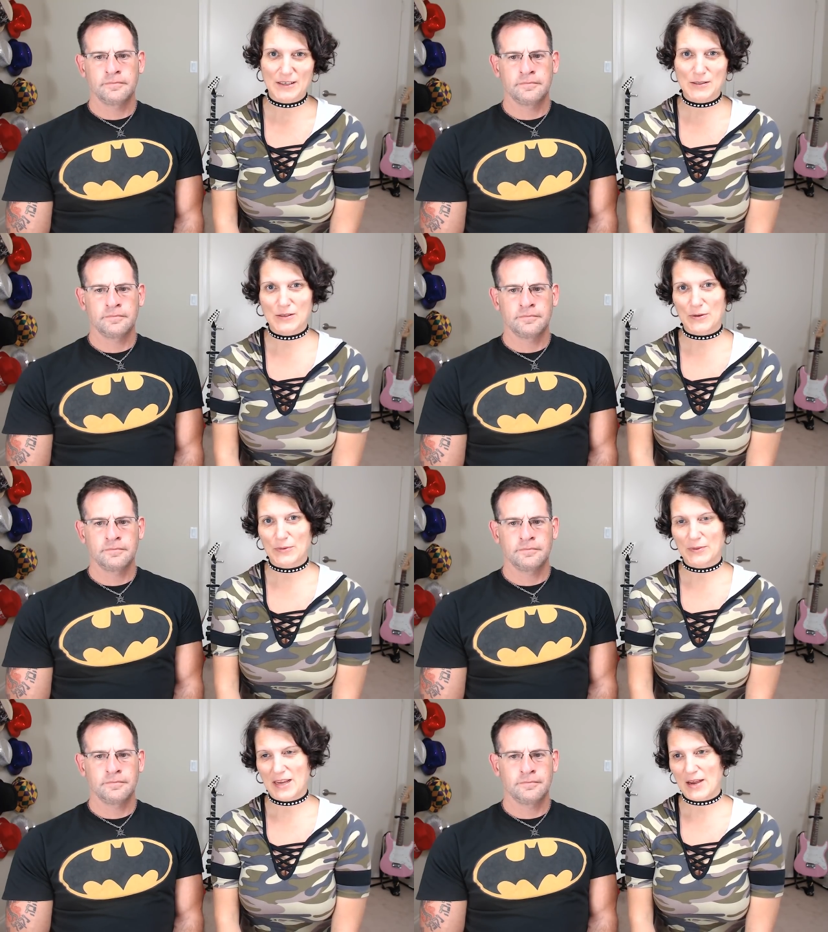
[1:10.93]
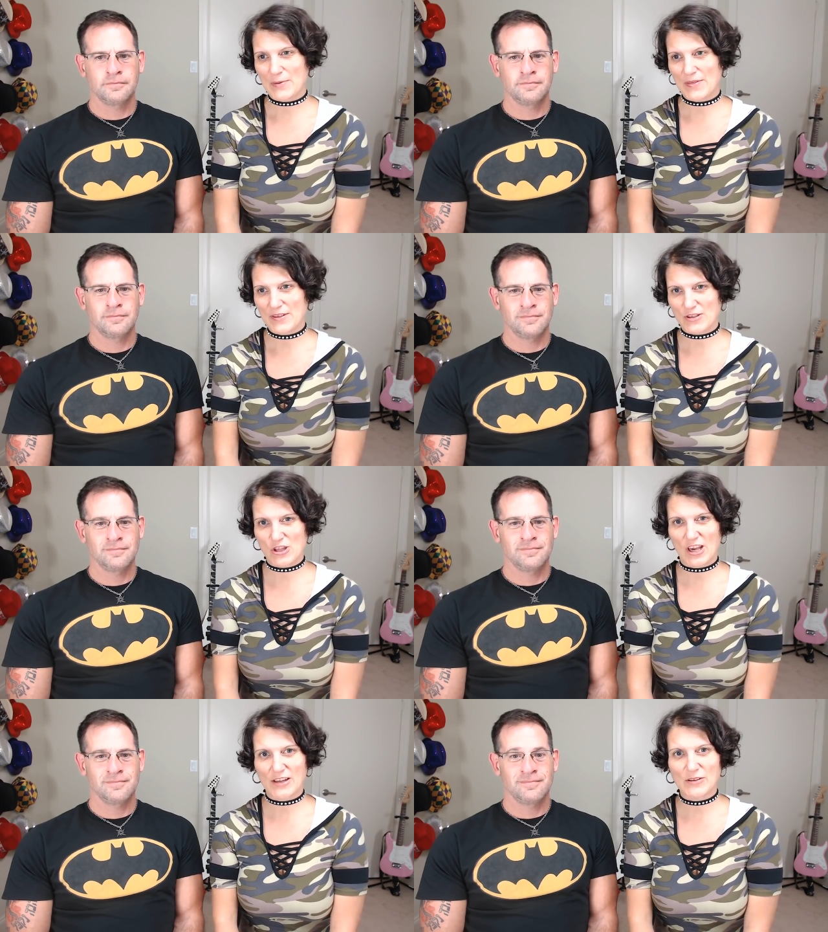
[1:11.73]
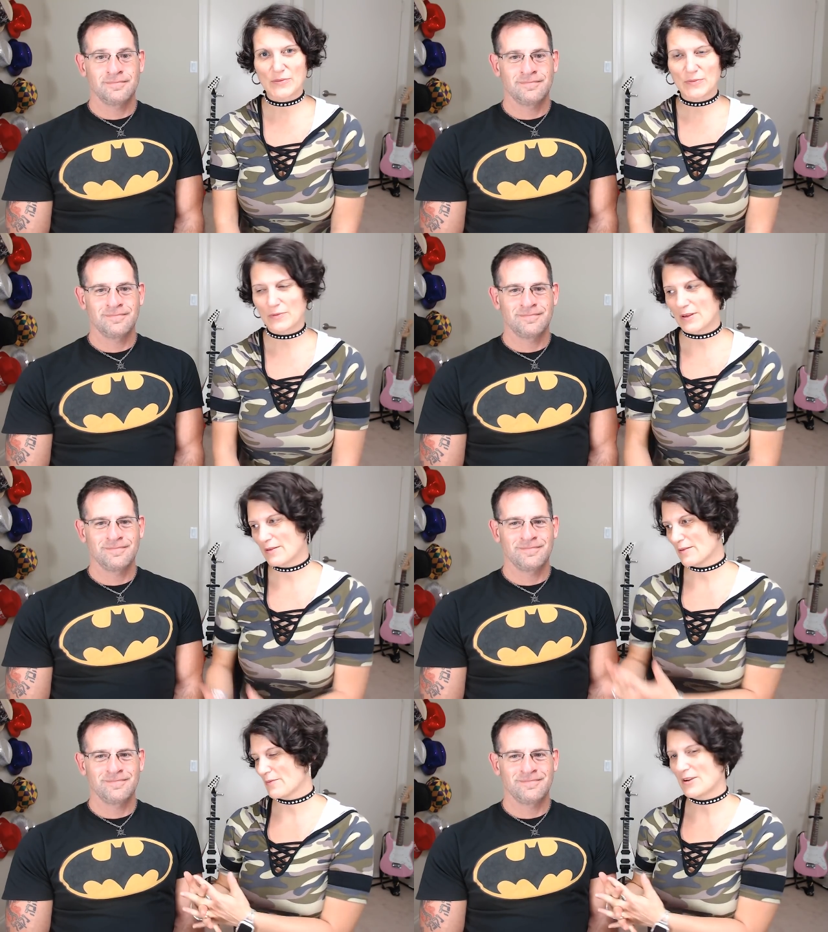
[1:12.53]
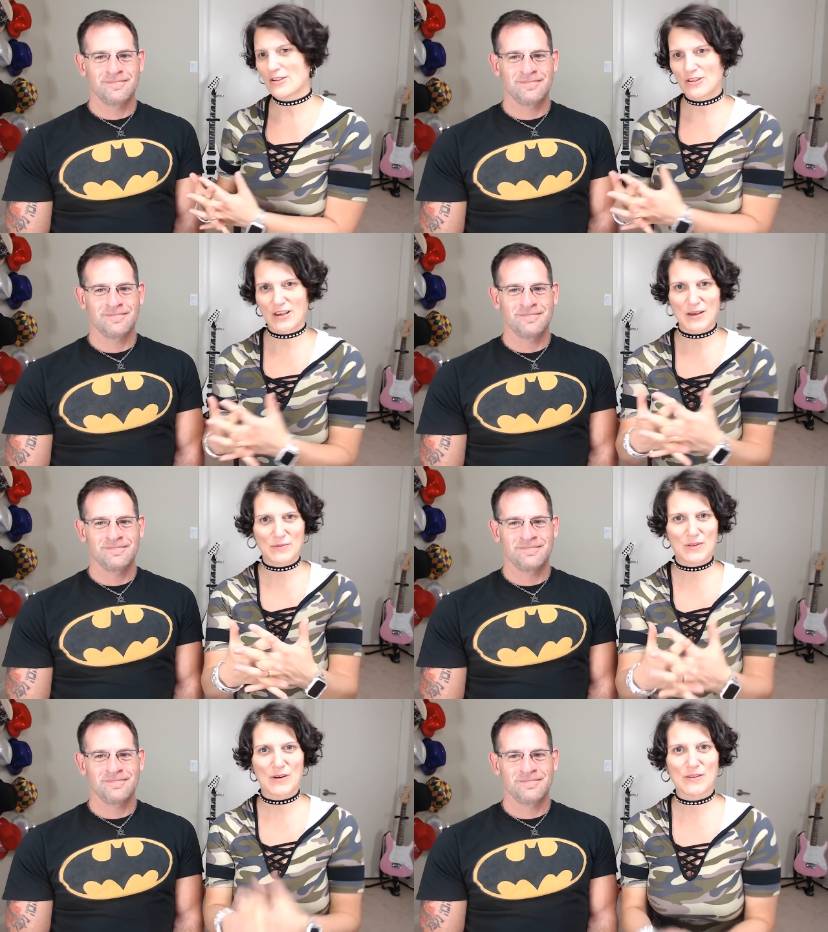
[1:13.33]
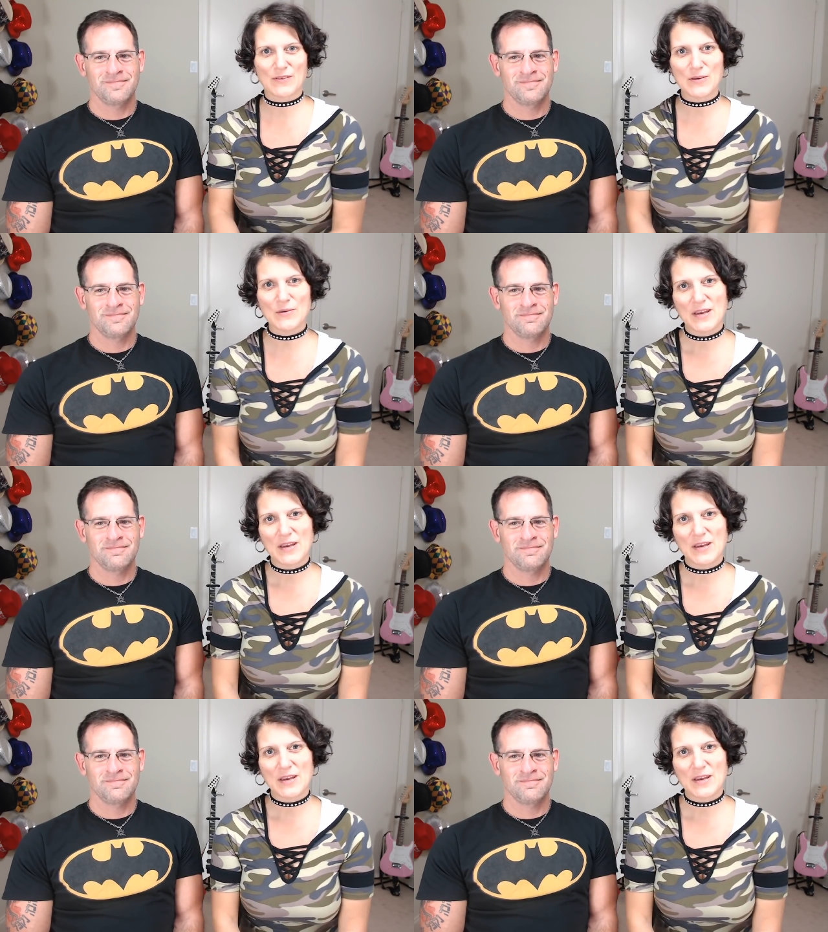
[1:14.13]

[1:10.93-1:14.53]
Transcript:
Speaker 1: So now on this channel with Rich and with all of you,